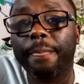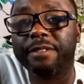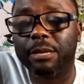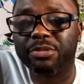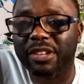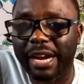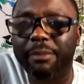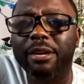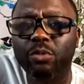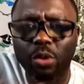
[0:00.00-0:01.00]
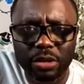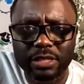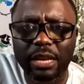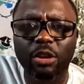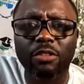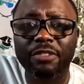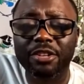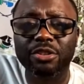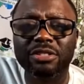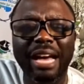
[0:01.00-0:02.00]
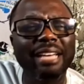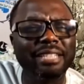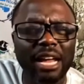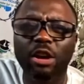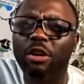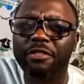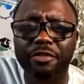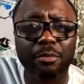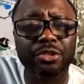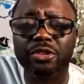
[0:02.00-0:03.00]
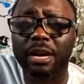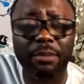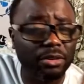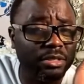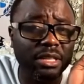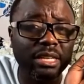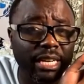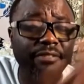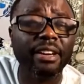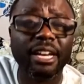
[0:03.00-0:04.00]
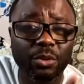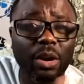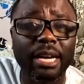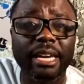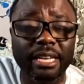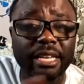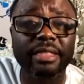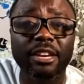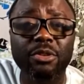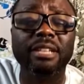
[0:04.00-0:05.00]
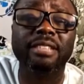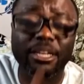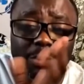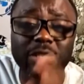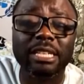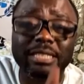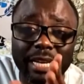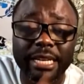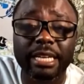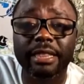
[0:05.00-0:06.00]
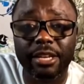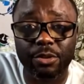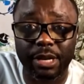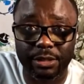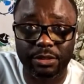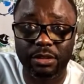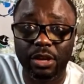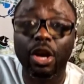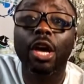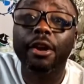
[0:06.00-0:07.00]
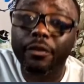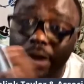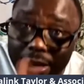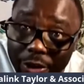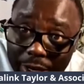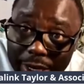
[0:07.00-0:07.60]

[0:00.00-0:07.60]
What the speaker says: subscribe and watch a lot of videos. I share a lot of information about living and working here in the US, especially studying in the US. Really,